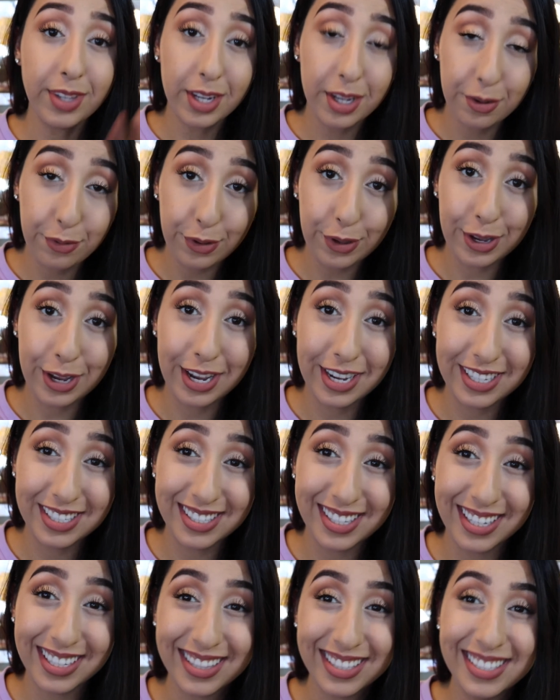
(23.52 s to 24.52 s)
if you guys
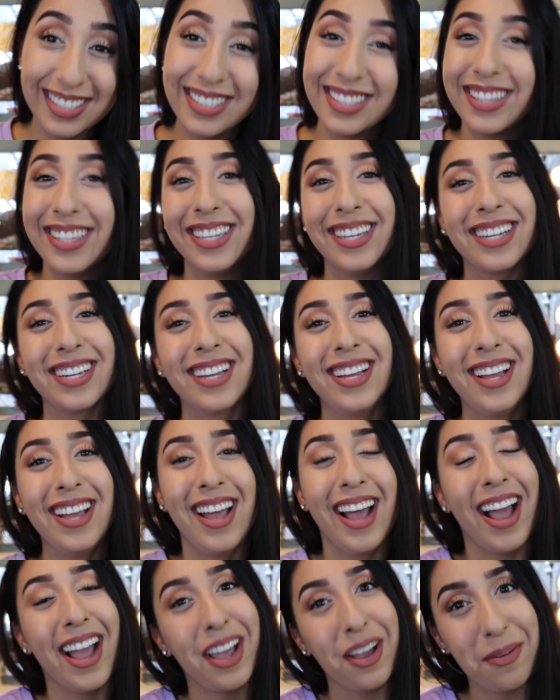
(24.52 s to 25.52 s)
like this look,
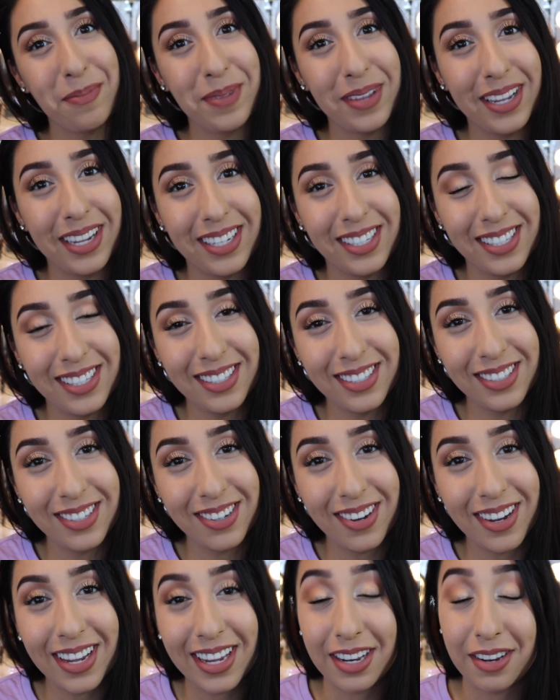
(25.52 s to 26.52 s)
I hope you guys enjoy,
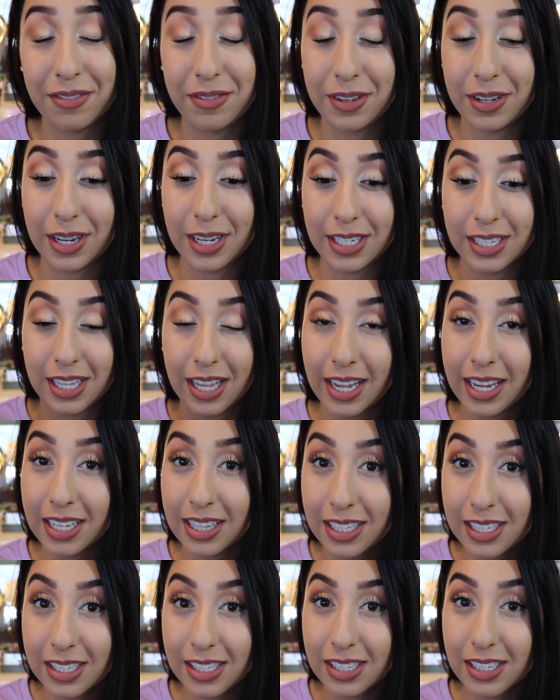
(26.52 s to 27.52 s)
and if you guys like
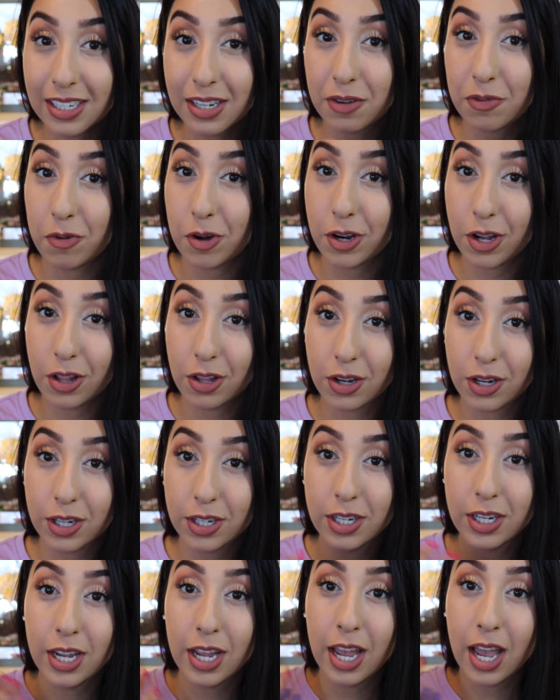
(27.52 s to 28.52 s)
this look and want to
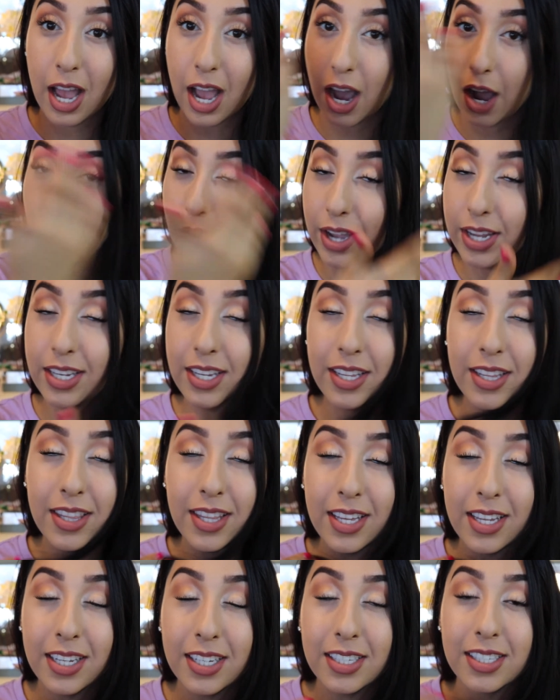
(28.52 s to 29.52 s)
learn how I did
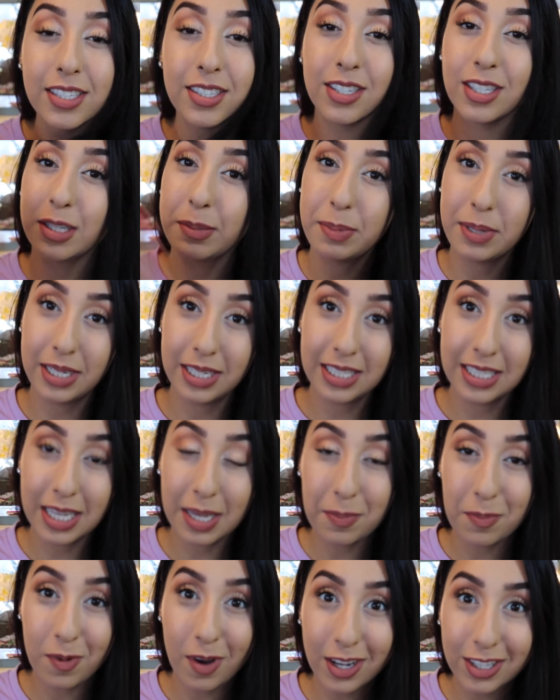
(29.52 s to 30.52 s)
this, just please
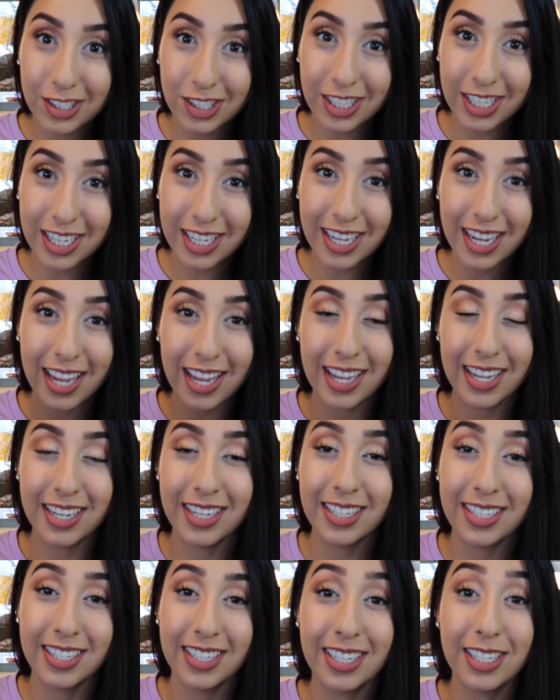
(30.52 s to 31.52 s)
keep watching.
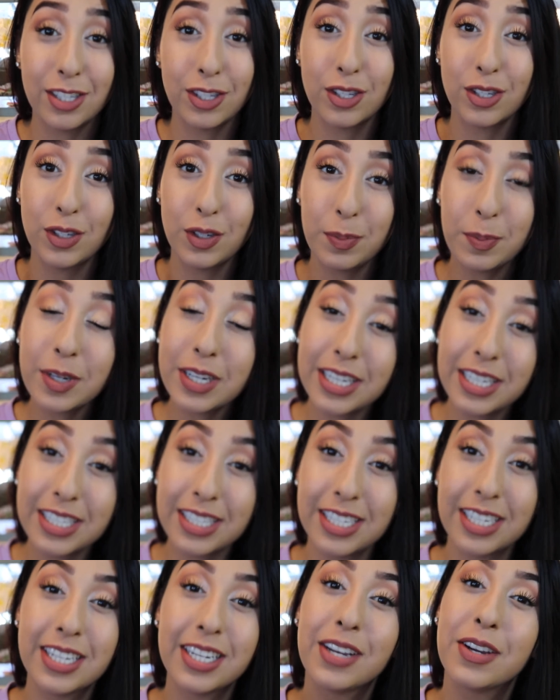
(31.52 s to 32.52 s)
And it's super
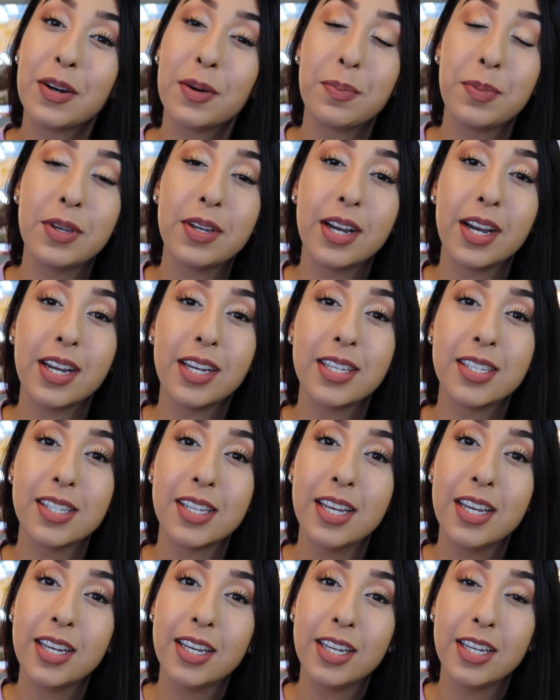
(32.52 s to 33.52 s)
easy, and I hope you guys
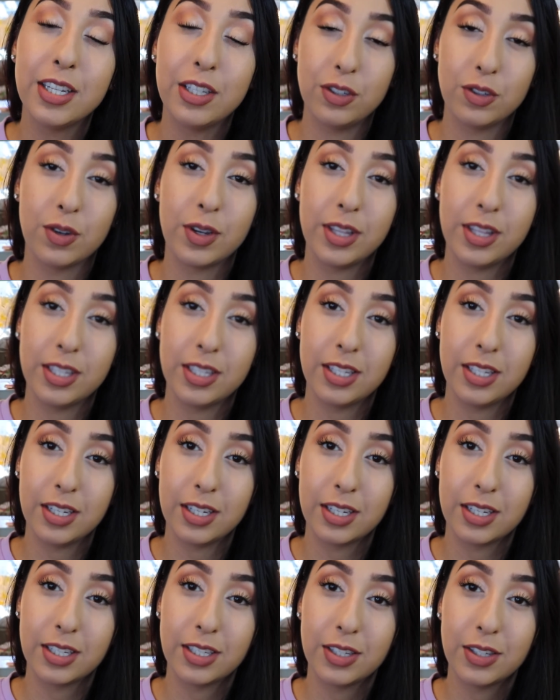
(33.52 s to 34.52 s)
enjoy this
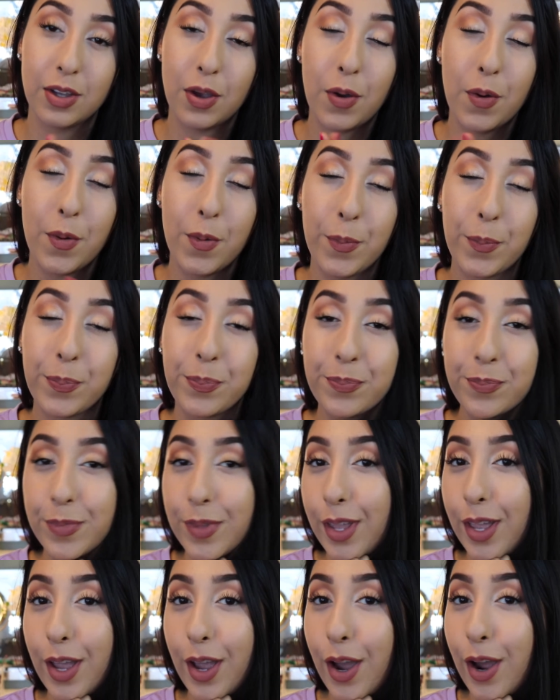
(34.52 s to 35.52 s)
look. So
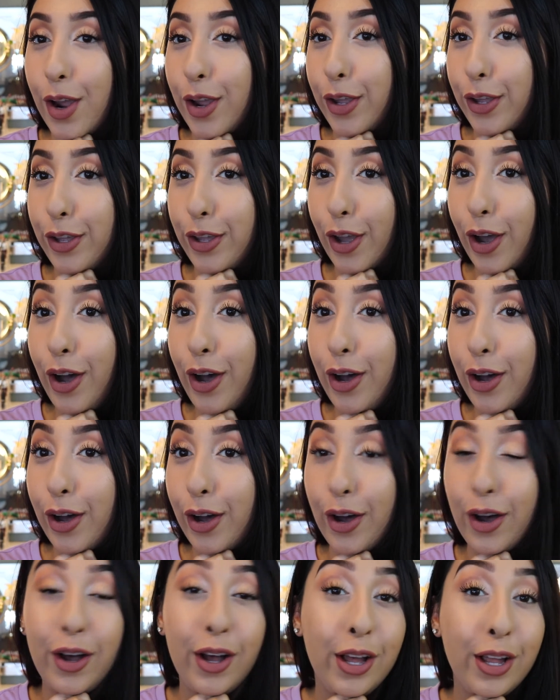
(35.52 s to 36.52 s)

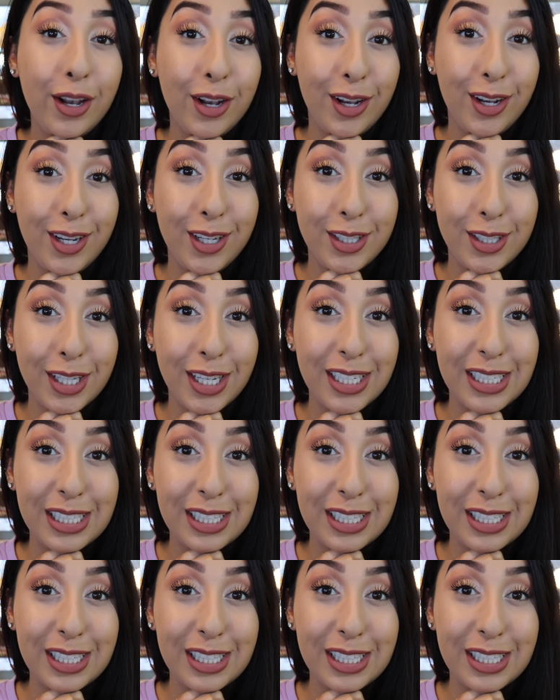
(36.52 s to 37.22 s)
y'all, let's get